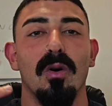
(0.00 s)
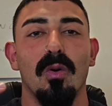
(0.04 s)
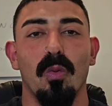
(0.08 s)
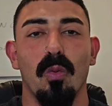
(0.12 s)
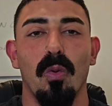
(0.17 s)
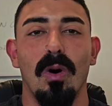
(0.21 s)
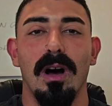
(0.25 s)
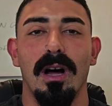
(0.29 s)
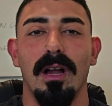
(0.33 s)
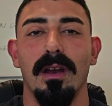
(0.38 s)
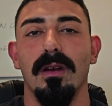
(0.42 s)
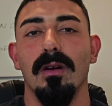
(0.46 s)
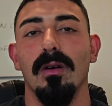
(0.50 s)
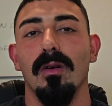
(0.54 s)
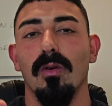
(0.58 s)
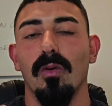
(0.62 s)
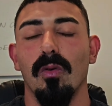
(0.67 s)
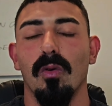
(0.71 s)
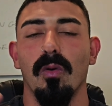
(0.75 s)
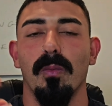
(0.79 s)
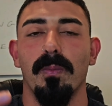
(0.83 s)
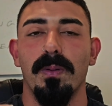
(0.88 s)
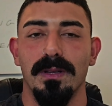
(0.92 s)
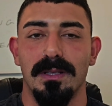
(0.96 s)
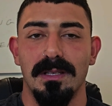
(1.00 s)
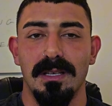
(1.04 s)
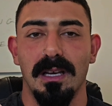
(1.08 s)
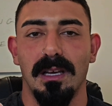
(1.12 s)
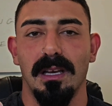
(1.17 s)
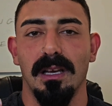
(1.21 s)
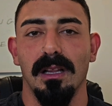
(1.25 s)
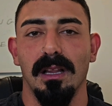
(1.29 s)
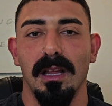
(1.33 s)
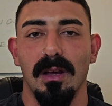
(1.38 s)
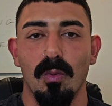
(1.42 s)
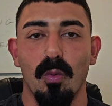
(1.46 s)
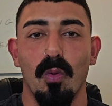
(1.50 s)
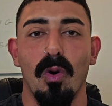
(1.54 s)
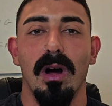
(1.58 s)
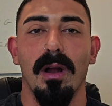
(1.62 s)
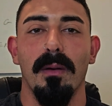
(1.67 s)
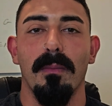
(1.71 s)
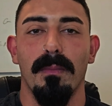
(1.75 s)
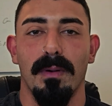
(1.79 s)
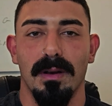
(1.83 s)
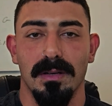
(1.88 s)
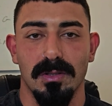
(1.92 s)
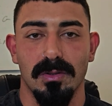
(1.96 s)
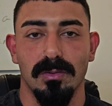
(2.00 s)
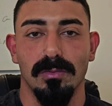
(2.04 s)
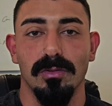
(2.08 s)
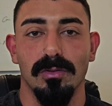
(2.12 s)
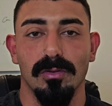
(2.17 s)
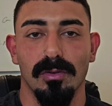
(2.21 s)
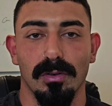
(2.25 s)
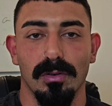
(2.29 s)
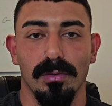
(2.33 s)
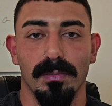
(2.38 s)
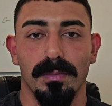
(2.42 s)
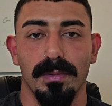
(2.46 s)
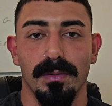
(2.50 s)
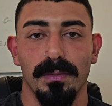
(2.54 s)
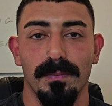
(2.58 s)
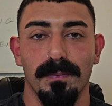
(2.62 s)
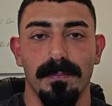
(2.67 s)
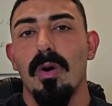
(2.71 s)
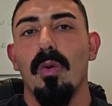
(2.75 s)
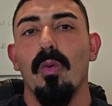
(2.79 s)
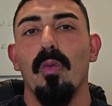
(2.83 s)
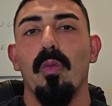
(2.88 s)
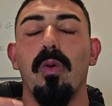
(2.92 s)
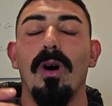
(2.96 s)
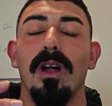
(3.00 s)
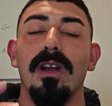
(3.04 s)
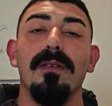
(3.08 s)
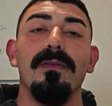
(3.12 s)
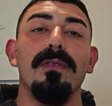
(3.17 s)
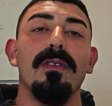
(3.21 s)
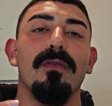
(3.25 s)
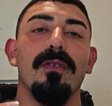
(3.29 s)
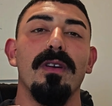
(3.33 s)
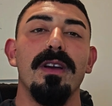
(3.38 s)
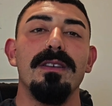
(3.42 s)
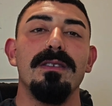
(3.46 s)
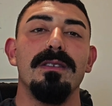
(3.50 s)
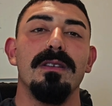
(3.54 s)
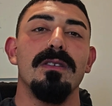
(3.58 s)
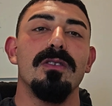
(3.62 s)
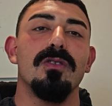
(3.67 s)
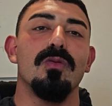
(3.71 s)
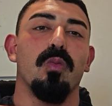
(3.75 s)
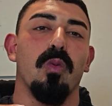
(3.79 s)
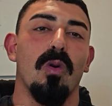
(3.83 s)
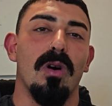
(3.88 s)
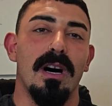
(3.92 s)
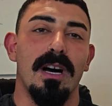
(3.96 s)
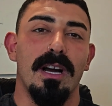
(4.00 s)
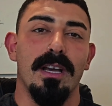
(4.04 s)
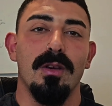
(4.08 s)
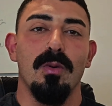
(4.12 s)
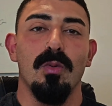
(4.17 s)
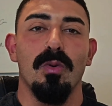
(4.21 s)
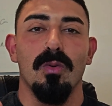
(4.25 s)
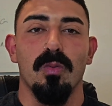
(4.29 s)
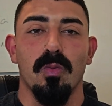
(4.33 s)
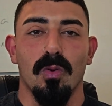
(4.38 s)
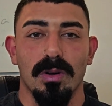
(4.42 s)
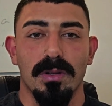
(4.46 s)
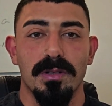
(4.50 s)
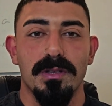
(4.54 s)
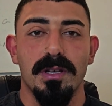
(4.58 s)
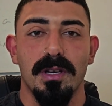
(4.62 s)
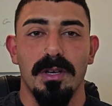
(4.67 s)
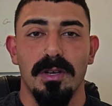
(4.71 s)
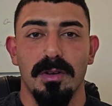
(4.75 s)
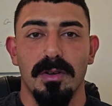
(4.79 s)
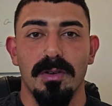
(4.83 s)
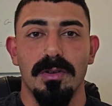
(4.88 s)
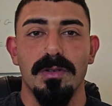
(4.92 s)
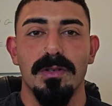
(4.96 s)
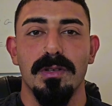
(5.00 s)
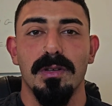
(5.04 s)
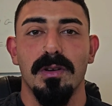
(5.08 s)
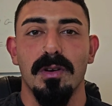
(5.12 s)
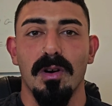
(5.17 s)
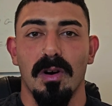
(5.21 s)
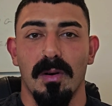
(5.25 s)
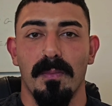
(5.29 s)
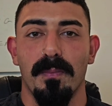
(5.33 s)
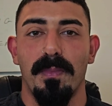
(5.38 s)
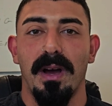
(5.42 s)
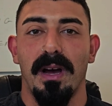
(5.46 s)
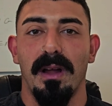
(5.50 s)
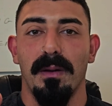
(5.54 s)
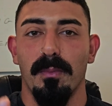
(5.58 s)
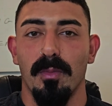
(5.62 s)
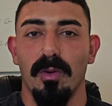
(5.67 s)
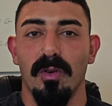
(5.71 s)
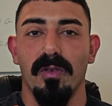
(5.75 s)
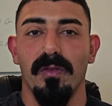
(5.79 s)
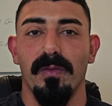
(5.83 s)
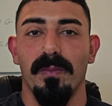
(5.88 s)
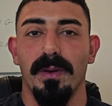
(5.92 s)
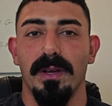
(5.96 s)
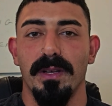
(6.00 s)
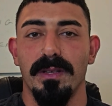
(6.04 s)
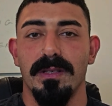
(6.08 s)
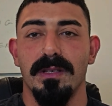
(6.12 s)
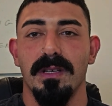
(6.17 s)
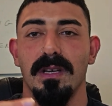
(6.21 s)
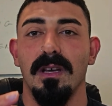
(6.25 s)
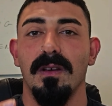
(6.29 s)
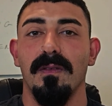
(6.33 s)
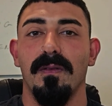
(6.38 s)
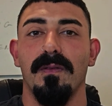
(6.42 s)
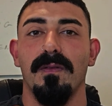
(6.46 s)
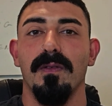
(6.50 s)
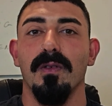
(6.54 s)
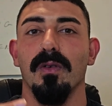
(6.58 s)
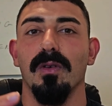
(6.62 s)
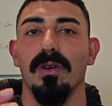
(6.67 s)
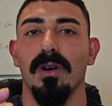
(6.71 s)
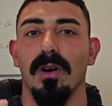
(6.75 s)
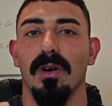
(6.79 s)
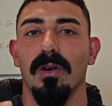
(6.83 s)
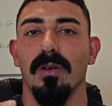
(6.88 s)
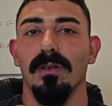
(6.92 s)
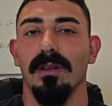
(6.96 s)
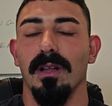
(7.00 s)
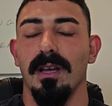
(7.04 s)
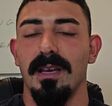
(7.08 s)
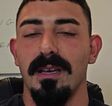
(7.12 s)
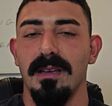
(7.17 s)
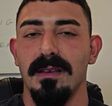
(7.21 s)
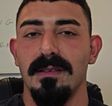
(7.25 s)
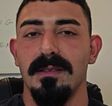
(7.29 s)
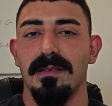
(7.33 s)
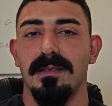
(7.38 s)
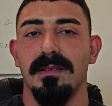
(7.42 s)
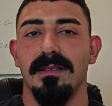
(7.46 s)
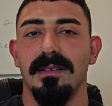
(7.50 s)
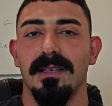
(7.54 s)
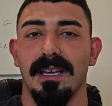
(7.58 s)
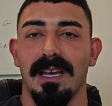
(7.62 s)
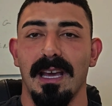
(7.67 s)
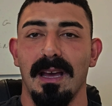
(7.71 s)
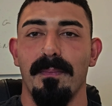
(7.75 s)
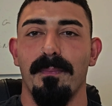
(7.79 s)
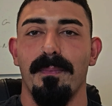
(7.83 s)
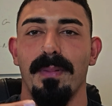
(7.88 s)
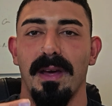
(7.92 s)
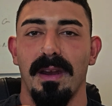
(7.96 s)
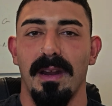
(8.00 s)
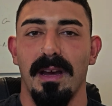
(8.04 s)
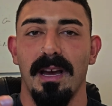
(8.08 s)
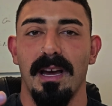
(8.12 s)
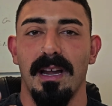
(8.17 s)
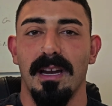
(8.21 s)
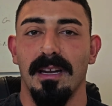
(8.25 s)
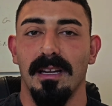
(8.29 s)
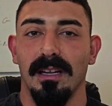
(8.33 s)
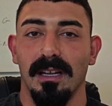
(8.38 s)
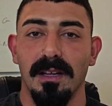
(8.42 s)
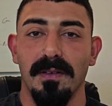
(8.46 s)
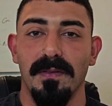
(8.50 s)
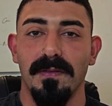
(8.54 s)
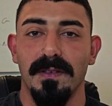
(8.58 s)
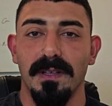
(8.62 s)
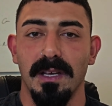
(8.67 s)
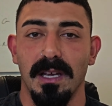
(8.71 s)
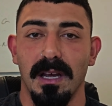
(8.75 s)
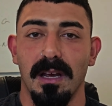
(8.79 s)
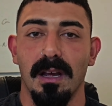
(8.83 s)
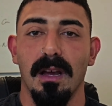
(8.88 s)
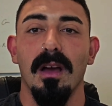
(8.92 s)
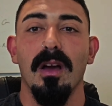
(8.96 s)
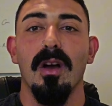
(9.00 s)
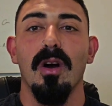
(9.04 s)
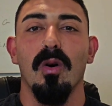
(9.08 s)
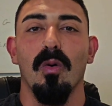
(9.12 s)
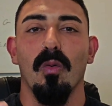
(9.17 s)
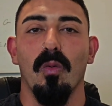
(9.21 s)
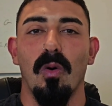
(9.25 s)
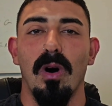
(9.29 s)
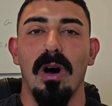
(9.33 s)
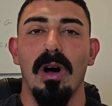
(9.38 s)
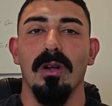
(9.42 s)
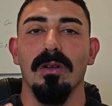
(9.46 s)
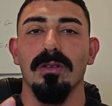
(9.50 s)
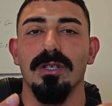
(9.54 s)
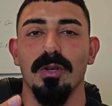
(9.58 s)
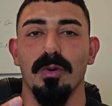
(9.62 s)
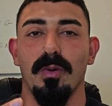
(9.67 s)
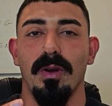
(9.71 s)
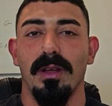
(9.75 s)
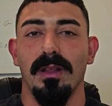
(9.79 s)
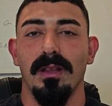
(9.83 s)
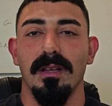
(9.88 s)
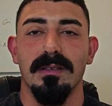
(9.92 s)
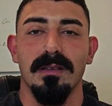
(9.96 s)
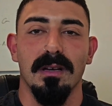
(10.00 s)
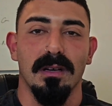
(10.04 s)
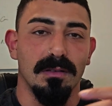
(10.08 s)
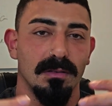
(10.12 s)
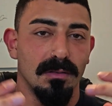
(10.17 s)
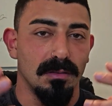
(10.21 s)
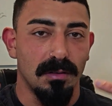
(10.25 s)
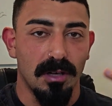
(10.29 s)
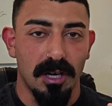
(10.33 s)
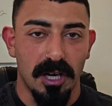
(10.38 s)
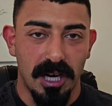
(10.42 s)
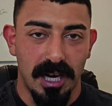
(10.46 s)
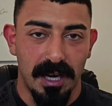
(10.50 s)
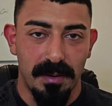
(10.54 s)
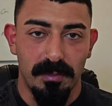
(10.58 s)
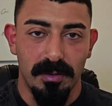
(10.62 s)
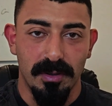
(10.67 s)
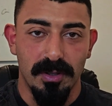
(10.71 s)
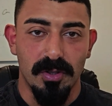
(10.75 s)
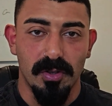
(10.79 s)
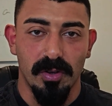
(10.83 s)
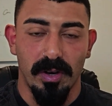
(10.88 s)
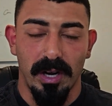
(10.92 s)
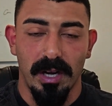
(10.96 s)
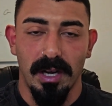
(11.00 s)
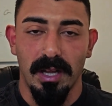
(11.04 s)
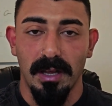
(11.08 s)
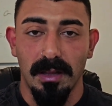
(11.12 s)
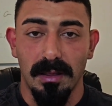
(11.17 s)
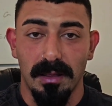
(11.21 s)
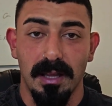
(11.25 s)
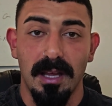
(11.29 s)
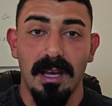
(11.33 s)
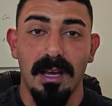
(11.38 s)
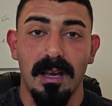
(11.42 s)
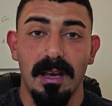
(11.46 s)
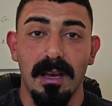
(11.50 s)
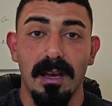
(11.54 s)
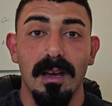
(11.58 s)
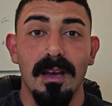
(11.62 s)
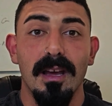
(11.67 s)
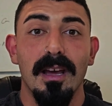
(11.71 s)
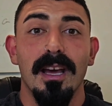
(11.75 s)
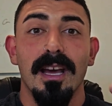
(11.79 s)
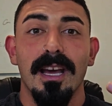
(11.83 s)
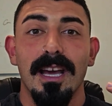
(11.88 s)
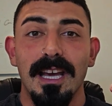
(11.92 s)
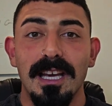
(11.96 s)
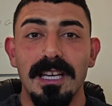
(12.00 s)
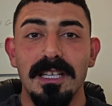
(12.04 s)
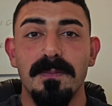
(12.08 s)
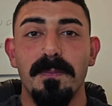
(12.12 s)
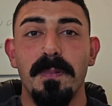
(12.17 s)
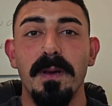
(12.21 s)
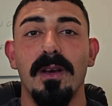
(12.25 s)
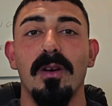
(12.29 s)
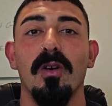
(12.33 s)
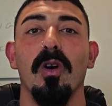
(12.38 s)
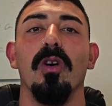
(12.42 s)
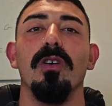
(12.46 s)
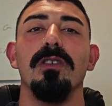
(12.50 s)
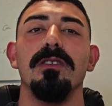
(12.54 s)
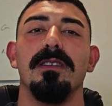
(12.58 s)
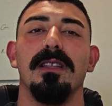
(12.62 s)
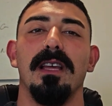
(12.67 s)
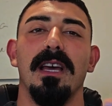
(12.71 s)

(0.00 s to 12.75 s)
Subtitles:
one or particularly one muscle group. One of the reasons why you would want to use compound movements if your goal is to get better at lifting while doing this whole hybrid training thing is because